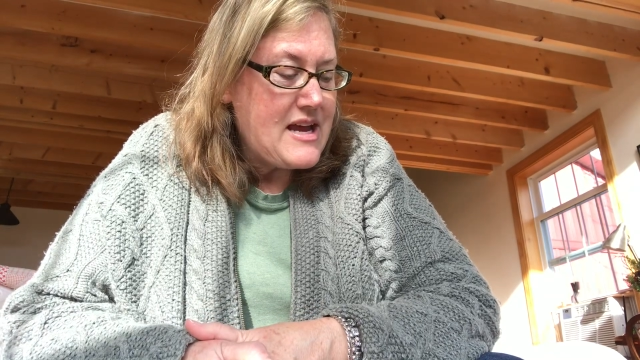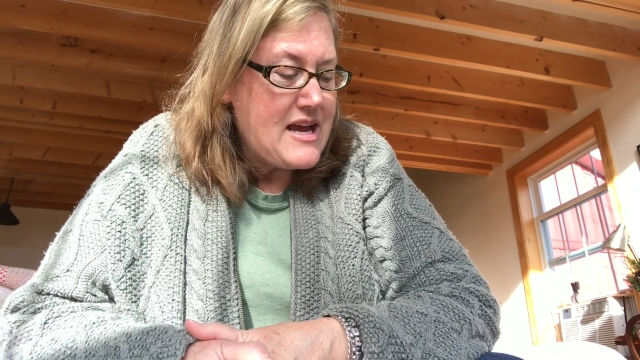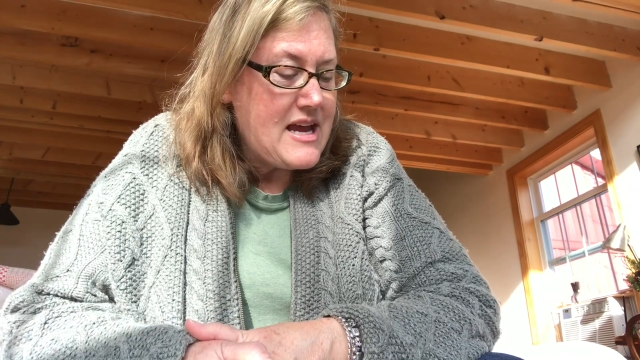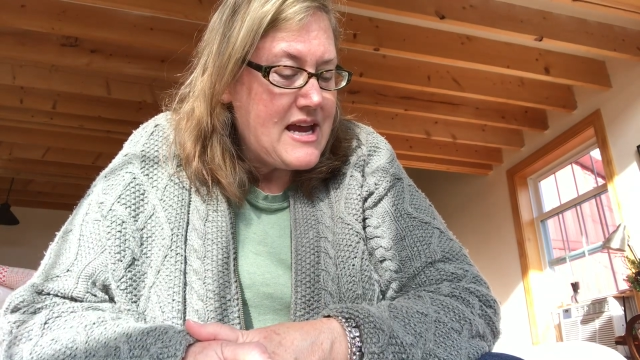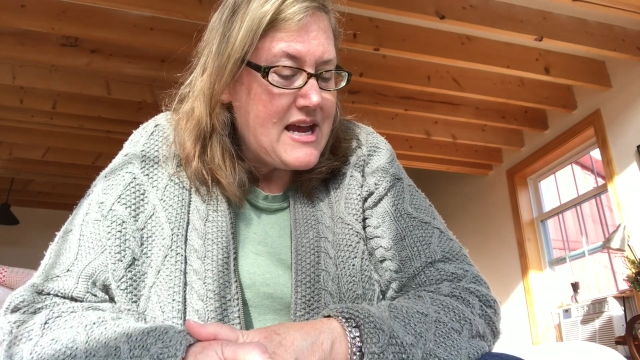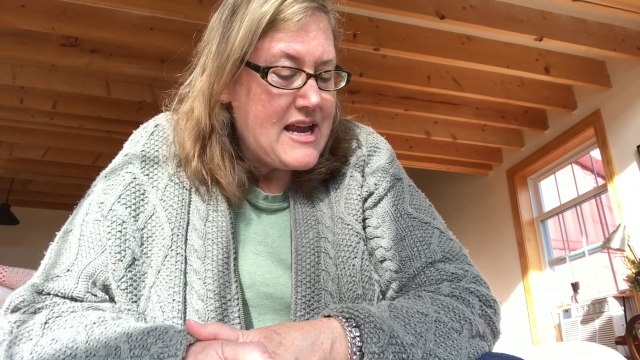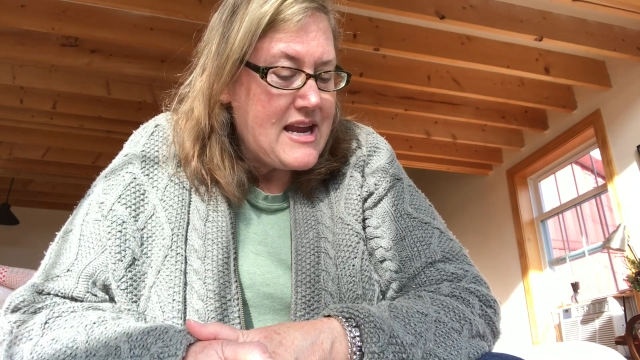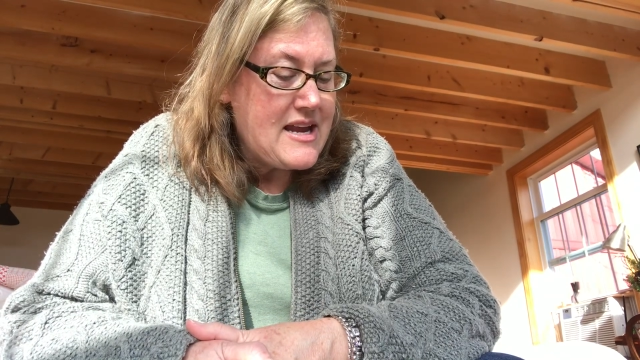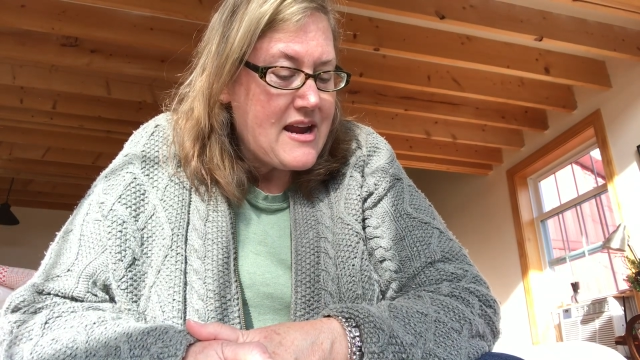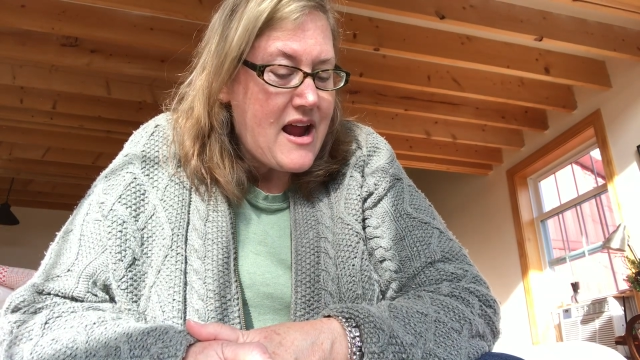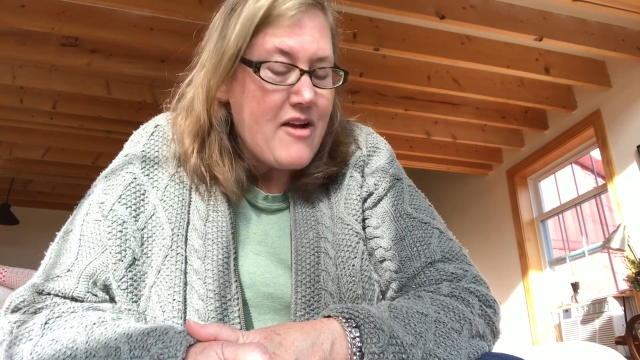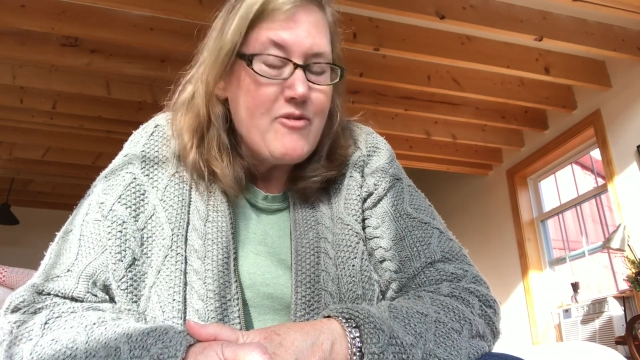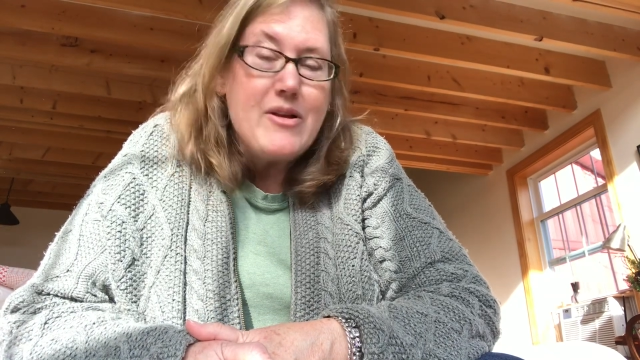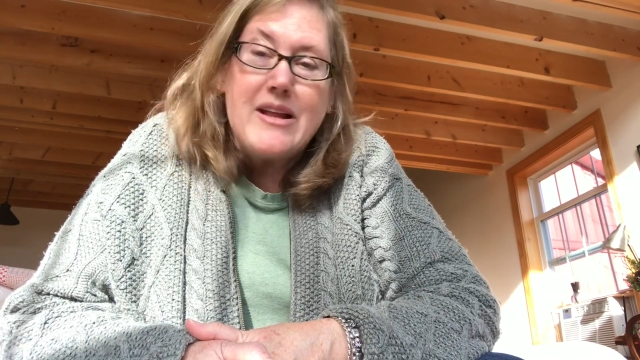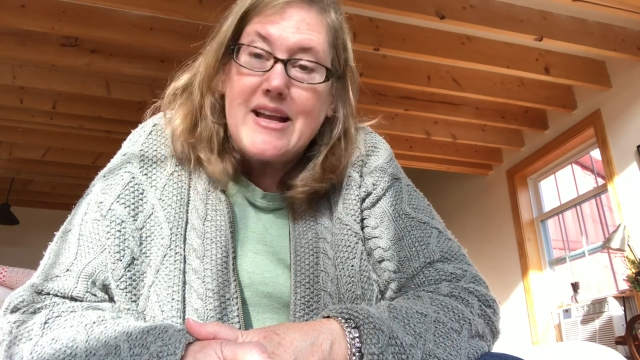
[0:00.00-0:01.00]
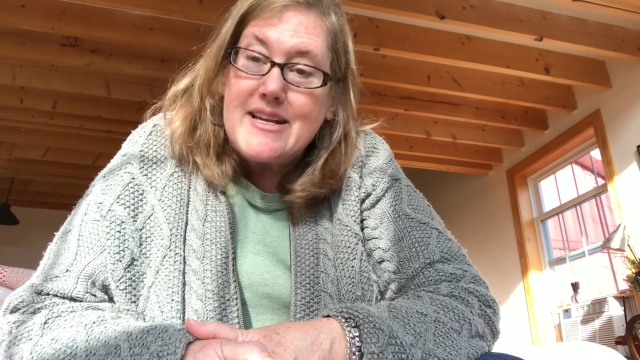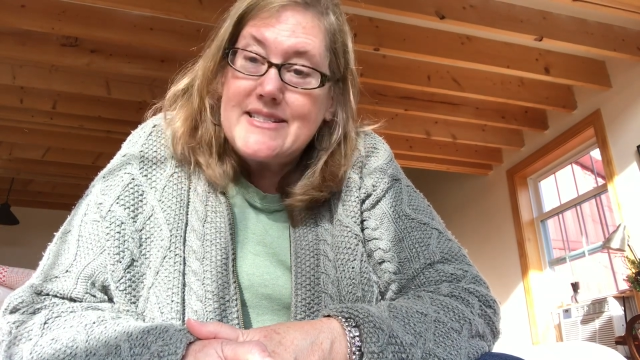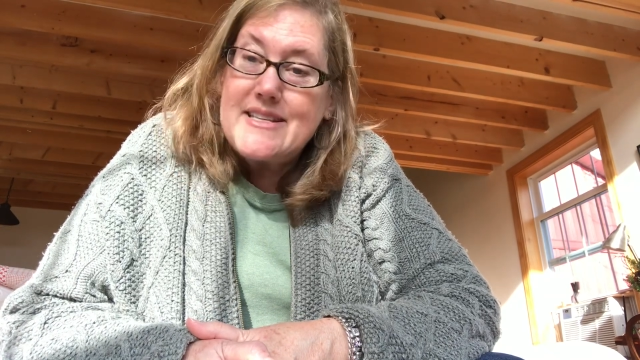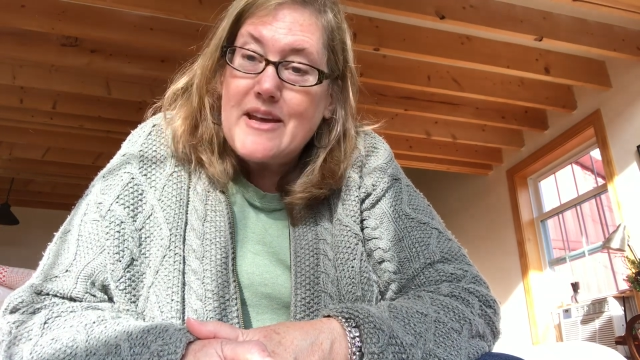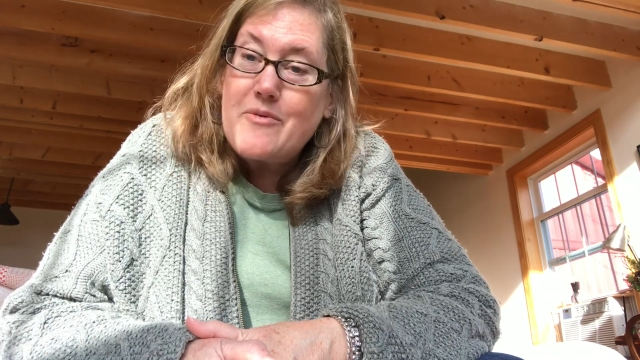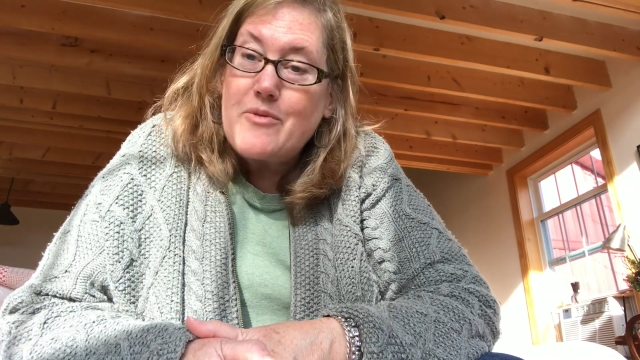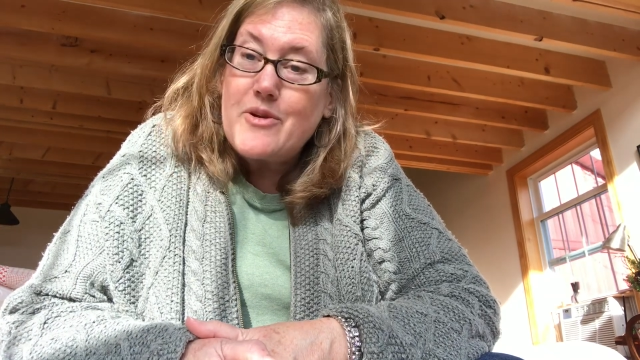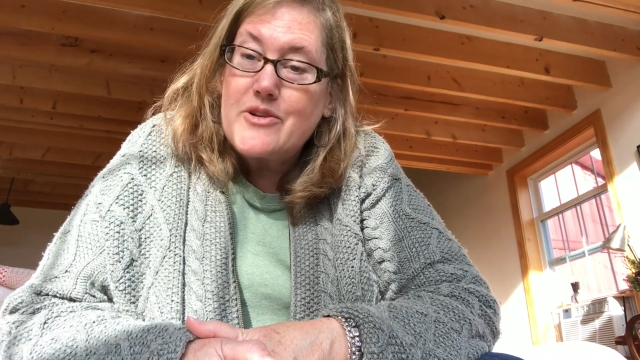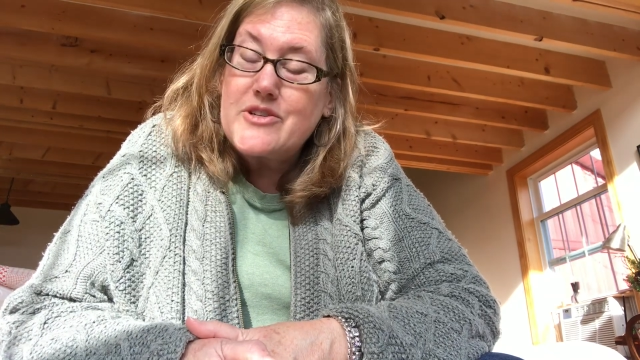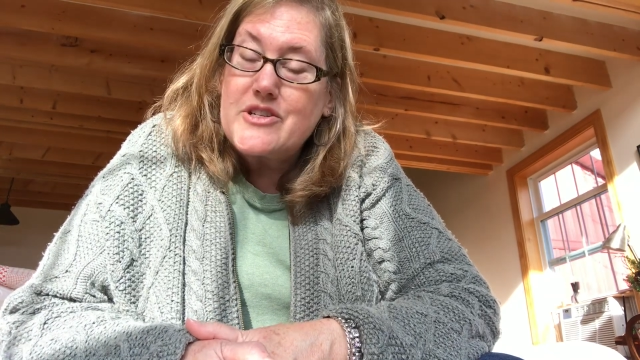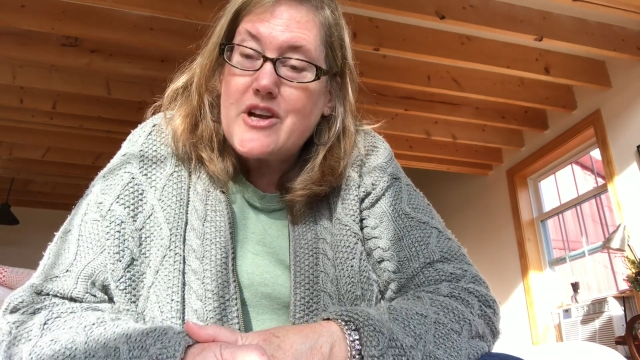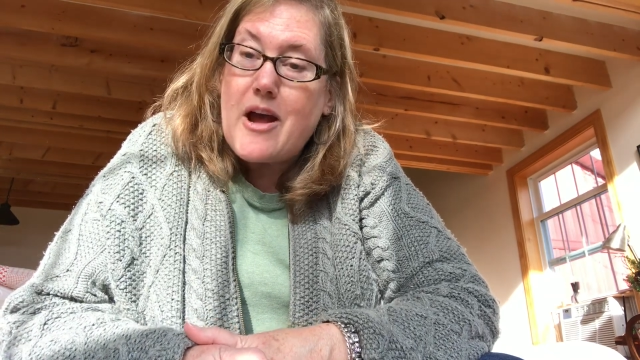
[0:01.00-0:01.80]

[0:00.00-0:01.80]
and I realized they were